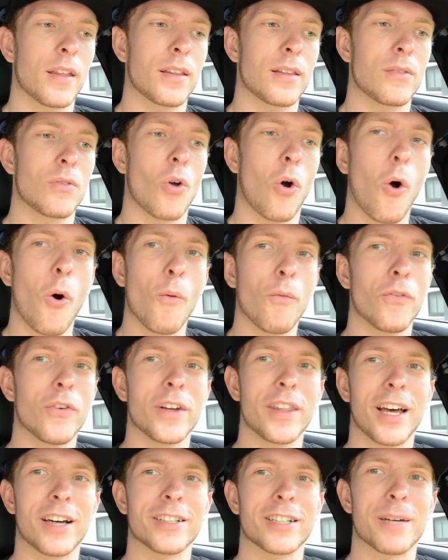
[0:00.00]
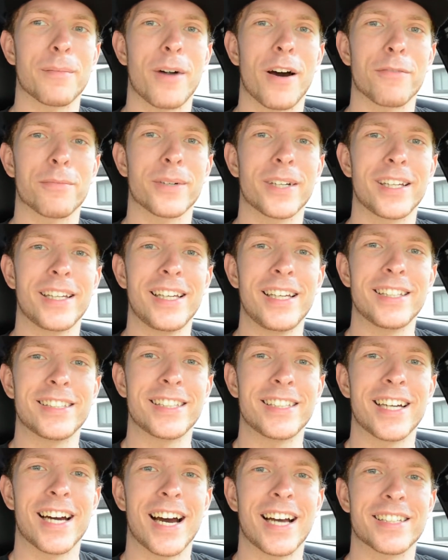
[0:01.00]
Hopefully that'll come off pretty
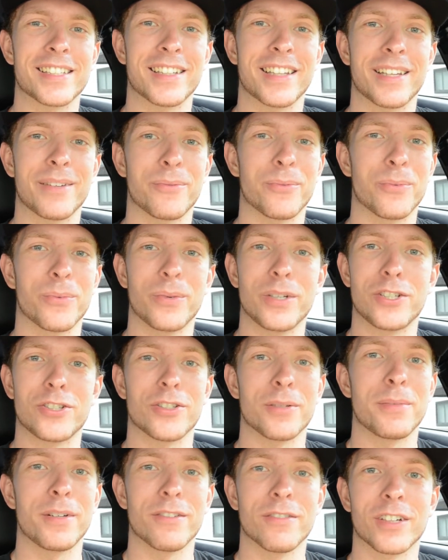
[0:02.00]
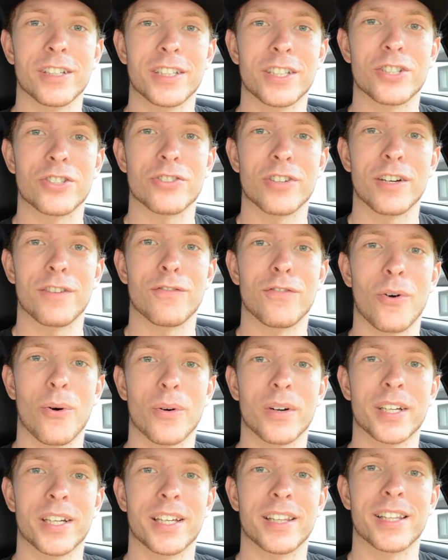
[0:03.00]
easy, guys, and then we should be really
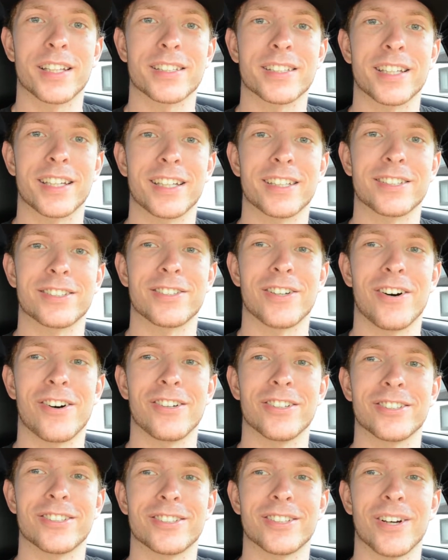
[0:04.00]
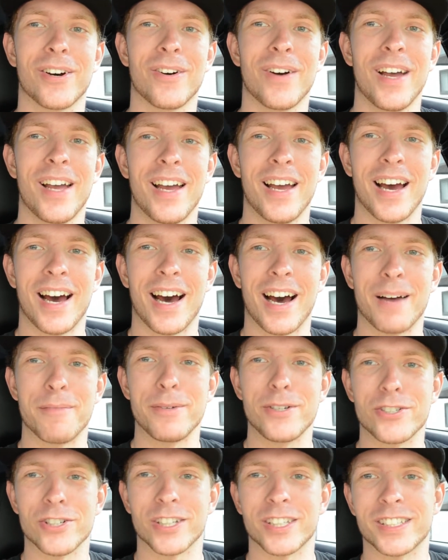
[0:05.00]
straightforward to get this thing installed. So
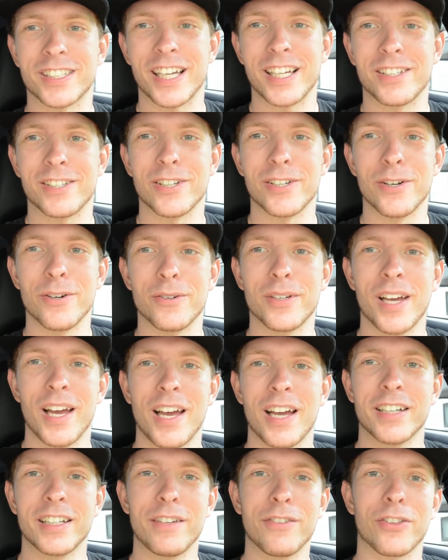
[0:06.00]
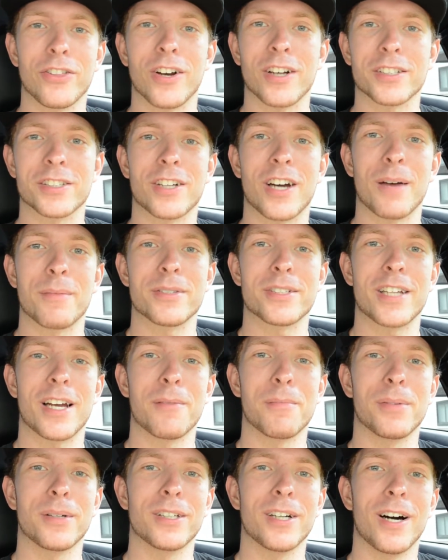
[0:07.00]
be sure to stay tuned. Leave your thoughts and comments
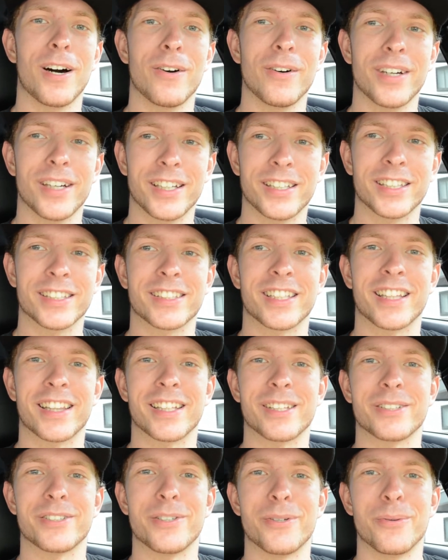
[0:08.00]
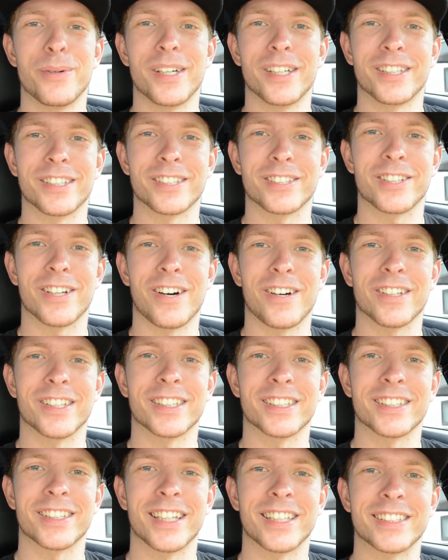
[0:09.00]
down below. Let's get this new wheel installed
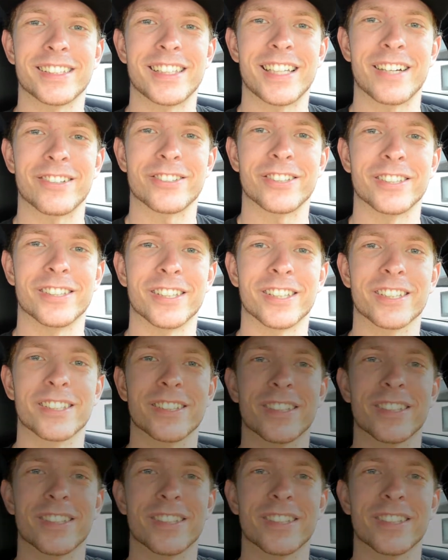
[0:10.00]
and see how she looks.